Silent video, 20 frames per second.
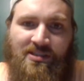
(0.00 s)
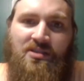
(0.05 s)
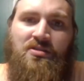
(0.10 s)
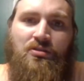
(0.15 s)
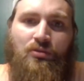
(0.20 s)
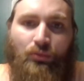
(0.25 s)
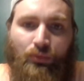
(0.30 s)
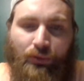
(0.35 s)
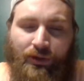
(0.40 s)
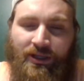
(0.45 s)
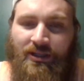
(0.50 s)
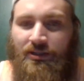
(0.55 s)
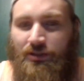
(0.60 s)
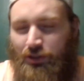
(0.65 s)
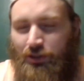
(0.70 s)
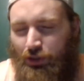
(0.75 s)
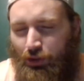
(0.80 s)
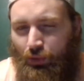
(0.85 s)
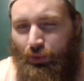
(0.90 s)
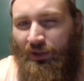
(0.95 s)
He's
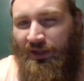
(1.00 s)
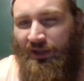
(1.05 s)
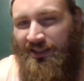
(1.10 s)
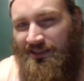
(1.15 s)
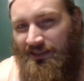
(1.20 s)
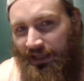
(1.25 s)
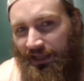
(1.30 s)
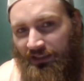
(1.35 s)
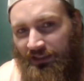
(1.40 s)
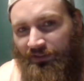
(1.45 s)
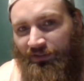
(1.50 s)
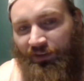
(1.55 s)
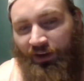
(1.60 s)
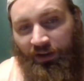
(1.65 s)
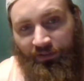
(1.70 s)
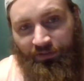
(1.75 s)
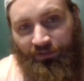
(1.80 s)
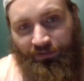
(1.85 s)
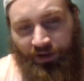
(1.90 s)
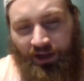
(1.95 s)
3-2 in his last
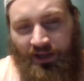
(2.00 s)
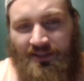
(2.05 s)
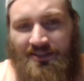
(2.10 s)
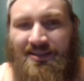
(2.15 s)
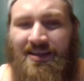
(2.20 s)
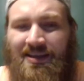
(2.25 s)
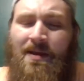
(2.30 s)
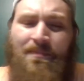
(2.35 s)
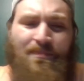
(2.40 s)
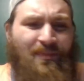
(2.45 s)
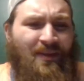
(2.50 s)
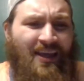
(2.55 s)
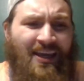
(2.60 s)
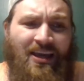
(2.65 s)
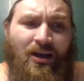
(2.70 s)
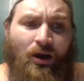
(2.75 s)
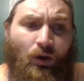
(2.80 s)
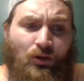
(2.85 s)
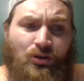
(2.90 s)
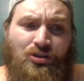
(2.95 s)
5 fights.
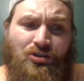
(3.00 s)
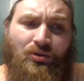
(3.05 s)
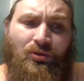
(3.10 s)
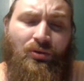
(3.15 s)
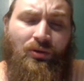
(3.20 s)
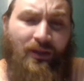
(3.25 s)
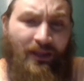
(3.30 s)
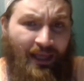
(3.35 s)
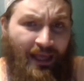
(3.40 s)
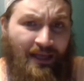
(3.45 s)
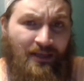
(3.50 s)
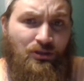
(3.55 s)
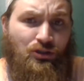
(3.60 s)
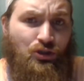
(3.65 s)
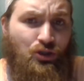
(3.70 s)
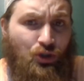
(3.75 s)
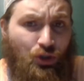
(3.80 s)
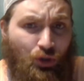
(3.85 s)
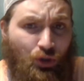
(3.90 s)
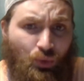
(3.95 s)
He
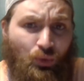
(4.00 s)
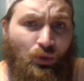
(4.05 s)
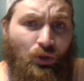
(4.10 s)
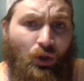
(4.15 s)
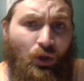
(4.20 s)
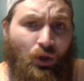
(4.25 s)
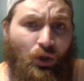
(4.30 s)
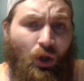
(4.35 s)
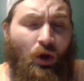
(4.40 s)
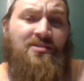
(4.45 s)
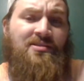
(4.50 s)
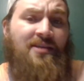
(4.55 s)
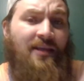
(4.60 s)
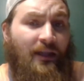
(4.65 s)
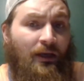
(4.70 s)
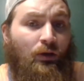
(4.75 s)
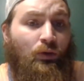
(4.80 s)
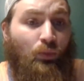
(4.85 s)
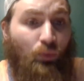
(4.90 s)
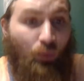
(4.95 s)
has 2 losses
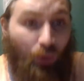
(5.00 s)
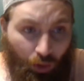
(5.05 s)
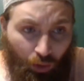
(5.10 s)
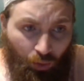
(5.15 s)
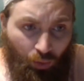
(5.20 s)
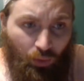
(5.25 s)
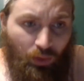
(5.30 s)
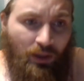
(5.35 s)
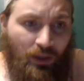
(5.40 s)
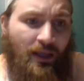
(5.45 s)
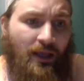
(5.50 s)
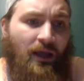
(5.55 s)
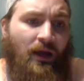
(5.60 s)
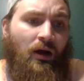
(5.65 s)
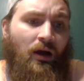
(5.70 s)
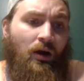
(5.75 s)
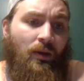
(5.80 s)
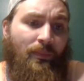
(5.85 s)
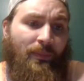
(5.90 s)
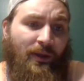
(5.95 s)
in a row.
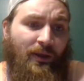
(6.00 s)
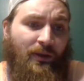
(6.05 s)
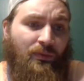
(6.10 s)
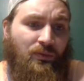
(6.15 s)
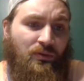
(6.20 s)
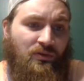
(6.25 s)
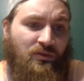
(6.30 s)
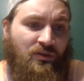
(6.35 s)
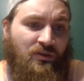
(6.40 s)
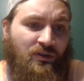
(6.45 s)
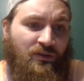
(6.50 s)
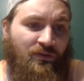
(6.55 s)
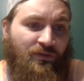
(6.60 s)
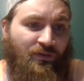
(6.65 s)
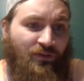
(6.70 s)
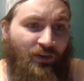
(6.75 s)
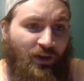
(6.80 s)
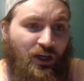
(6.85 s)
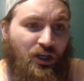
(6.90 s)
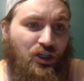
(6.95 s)
He was
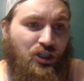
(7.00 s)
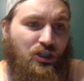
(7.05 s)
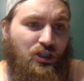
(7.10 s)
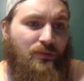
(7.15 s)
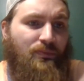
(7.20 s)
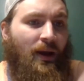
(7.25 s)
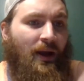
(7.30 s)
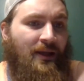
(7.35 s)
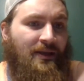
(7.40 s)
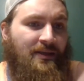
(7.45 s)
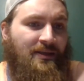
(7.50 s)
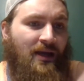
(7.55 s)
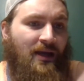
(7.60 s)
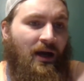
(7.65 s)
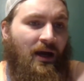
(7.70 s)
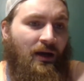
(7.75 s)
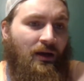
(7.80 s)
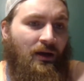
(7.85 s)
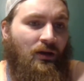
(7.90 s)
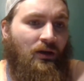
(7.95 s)
finished by
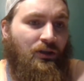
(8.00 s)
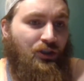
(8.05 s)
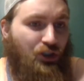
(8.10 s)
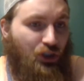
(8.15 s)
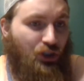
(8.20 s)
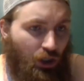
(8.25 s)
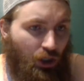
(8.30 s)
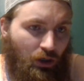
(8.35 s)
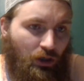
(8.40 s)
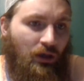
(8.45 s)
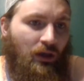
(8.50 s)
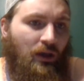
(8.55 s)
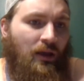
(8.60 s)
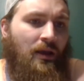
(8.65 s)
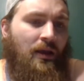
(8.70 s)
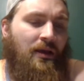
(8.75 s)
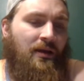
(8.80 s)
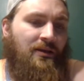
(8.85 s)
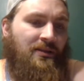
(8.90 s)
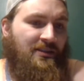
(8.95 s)
Da On Chung,
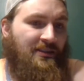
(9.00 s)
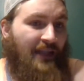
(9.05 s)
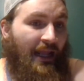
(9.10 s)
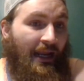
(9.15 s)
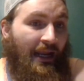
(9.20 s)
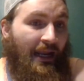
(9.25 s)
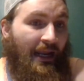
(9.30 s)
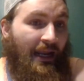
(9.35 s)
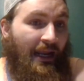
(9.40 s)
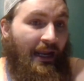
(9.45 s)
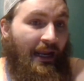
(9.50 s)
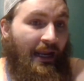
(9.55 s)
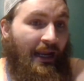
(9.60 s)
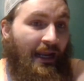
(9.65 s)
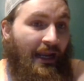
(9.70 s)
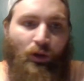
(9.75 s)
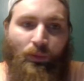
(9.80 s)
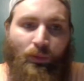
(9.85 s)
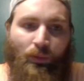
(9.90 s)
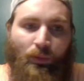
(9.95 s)
standing
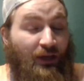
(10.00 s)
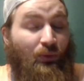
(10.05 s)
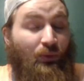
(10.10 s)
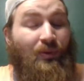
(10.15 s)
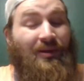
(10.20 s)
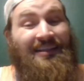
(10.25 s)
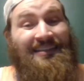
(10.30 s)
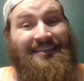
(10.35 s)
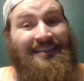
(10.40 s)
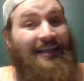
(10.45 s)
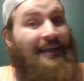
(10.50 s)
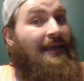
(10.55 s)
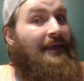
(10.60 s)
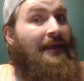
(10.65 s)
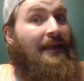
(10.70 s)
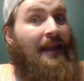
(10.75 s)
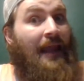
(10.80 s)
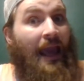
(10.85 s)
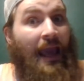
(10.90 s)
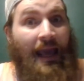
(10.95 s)
elbows. It was
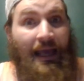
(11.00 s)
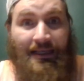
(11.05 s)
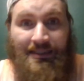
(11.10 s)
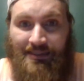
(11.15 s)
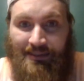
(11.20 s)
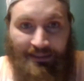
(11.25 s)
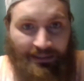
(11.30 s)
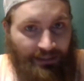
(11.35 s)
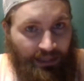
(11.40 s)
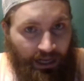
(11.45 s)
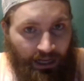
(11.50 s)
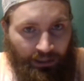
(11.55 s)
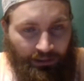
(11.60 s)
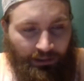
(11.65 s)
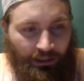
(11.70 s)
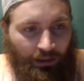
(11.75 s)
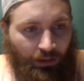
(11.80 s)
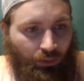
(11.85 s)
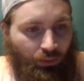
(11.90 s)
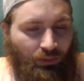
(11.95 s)
nasty
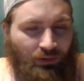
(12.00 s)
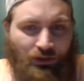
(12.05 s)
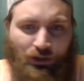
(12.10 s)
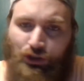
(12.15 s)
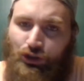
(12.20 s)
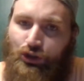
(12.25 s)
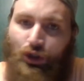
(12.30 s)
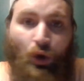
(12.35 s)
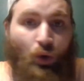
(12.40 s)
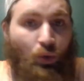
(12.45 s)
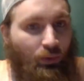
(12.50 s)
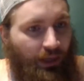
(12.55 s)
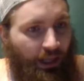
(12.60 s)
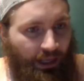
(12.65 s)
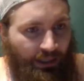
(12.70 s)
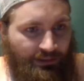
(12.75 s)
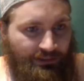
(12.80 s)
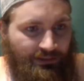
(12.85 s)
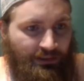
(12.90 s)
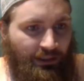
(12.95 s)
knockout, so
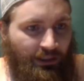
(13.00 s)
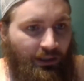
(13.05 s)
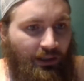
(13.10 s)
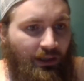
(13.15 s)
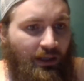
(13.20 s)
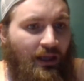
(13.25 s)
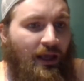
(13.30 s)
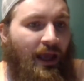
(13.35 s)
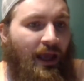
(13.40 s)
nasty.